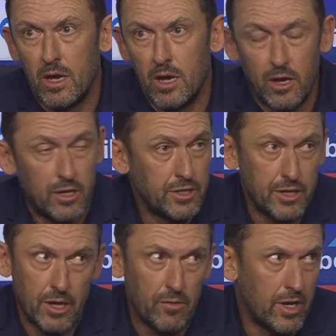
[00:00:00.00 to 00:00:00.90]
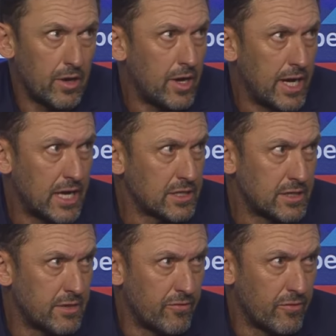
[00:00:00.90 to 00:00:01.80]
I don't know. I
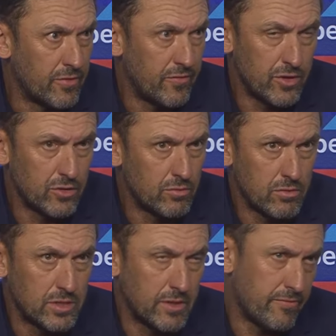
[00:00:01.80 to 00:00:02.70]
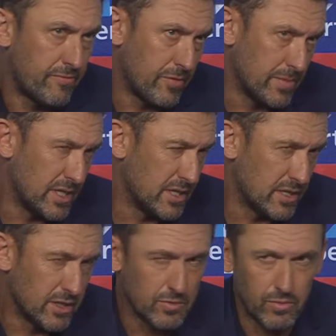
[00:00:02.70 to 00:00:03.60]
asked the fourth official because from a
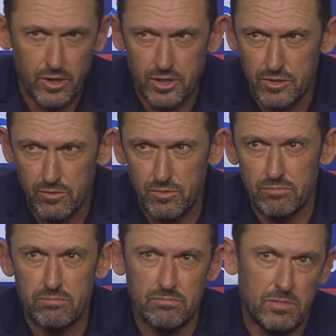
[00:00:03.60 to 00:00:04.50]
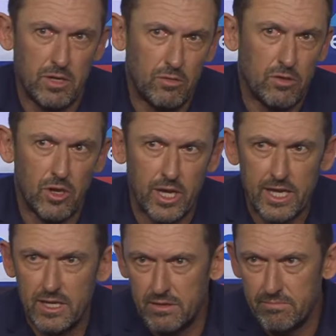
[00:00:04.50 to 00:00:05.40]
distance what I saw, it looked like
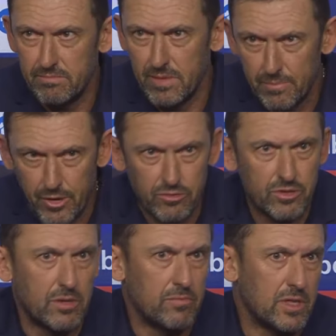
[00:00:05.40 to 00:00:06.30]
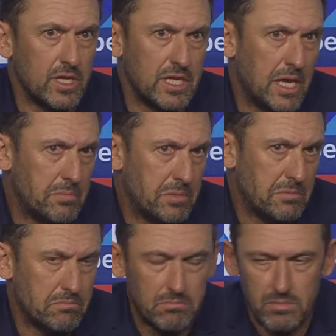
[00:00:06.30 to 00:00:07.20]
he approached him with his head,
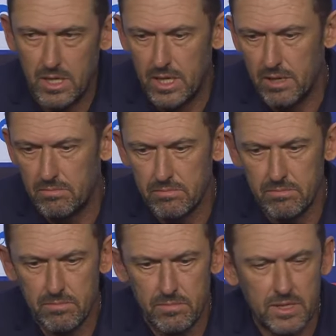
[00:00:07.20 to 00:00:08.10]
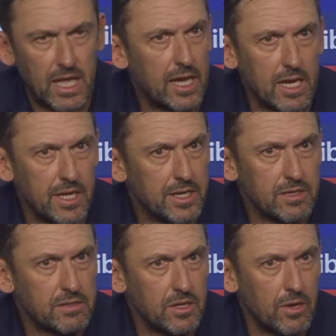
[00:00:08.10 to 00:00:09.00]
but they cleared
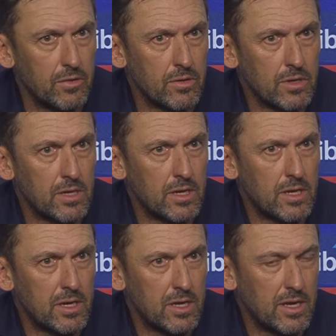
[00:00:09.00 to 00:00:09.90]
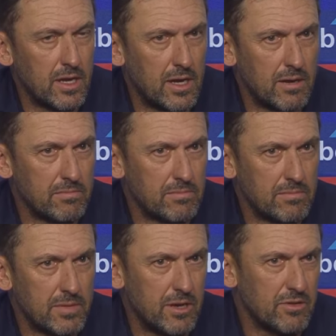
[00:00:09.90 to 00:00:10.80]
it. So,
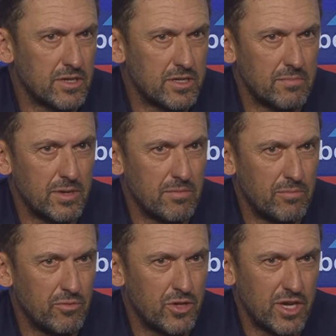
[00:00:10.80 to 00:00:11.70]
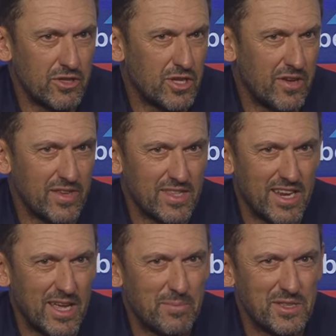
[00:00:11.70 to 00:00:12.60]
you know, just a bit of pushing and shoving
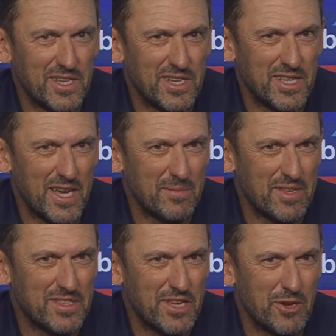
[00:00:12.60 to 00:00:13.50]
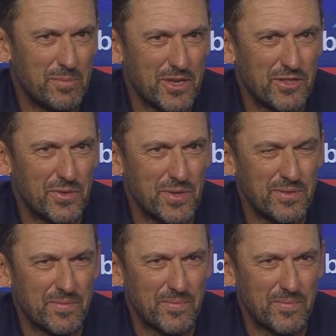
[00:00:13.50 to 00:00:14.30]
that happens in a derby. So not much to it.